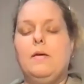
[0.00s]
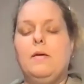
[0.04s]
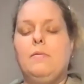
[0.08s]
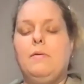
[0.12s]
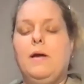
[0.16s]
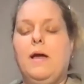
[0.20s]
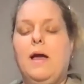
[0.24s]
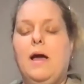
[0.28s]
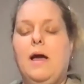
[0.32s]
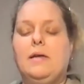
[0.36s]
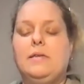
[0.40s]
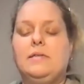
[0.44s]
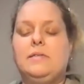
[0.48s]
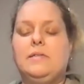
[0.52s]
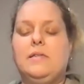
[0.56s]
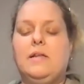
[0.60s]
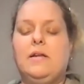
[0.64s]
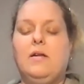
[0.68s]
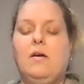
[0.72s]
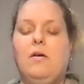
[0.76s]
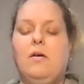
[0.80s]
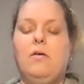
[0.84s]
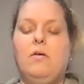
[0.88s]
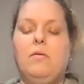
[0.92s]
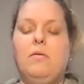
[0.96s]
We ask
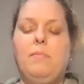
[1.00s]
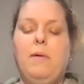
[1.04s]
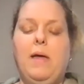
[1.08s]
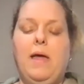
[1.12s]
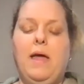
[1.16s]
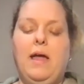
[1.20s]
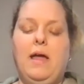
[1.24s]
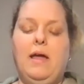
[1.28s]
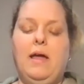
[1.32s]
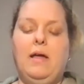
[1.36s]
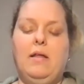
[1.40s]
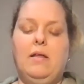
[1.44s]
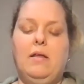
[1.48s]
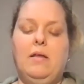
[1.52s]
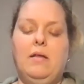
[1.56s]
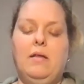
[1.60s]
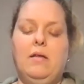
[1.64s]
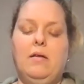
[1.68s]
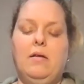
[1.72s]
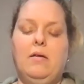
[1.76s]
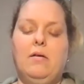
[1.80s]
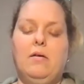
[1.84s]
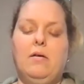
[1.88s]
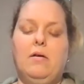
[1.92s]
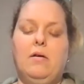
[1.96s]
that all pain,
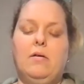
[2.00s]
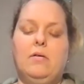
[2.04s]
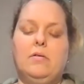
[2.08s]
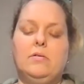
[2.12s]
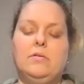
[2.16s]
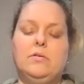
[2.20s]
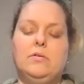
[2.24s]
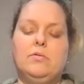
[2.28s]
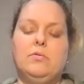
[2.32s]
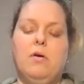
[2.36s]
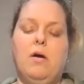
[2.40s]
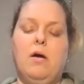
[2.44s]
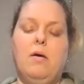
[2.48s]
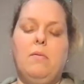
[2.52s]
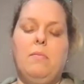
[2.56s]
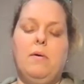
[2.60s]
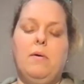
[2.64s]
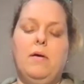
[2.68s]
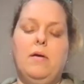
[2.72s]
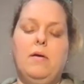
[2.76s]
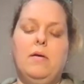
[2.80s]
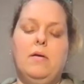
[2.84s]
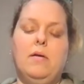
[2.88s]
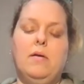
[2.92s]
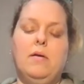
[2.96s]
all
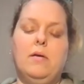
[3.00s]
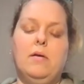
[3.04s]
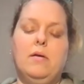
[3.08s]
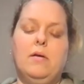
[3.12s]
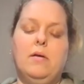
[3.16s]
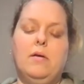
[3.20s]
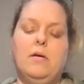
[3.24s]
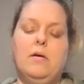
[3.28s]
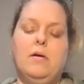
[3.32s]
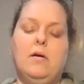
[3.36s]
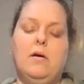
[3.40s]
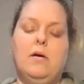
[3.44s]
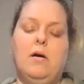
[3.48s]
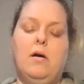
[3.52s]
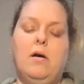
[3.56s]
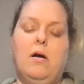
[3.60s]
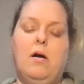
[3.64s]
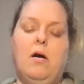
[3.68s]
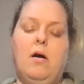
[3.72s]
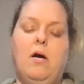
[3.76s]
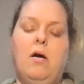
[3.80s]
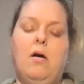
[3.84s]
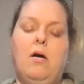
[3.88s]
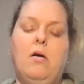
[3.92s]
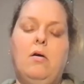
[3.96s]
trauma,
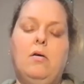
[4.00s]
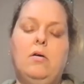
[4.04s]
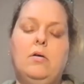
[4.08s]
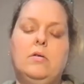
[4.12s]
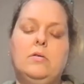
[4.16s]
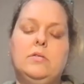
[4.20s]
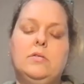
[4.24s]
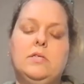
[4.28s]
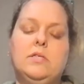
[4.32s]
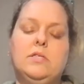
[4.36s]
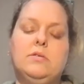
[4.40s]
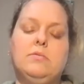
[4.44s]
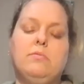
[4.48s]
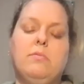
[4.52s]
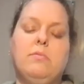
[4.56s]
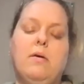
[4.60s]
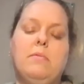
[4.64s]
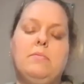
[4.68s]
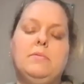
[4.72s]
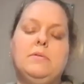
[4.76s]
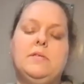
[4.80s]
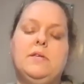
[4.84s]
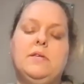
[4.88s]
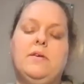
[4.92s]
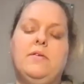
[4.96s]
all
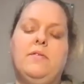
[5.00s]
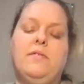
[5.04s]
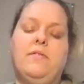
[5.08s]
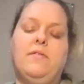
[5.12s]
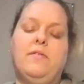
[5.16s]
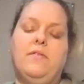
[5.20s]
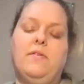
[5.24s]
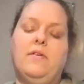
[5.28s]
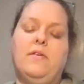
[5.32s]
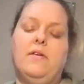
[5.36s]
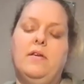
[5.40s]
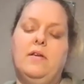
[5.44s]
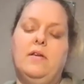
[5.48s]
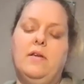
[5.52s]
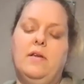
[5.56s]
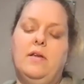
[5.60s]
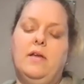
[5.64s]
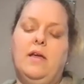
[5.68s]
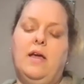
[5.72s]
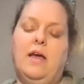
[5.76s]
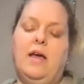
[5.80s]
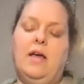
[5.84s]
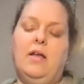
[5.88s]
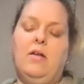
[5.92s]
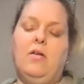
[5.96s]
disruptive
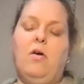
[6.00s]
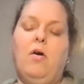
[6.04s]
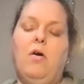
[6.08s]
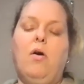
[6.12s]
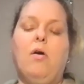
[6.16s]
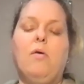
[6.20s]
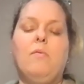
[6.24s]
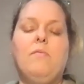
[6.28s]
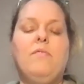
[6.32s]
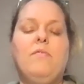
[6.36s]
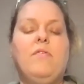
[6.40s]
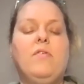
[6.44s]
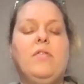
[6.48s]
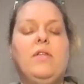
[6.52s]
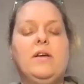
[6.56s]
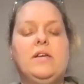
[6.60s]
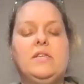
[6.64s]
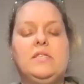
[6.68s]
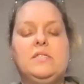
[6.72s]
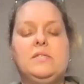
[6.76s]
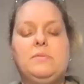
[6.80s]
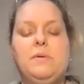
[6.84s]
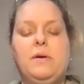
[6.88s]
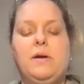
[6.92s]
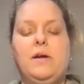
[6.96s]
and harmful
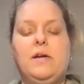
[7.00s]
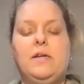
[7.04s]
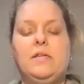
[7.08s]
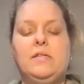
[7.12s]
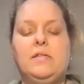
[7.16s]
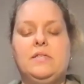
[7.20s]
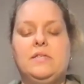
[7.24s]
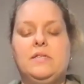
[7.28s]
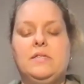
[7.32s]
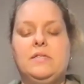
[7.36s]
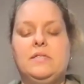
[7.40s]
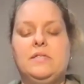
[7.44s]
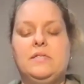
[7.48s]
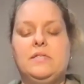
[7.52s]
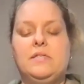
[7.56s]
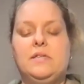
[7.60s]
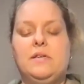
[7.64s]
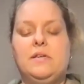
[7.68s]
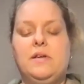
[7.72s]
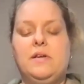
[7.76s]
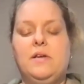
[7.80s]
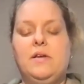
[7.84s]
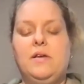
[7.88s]
experiences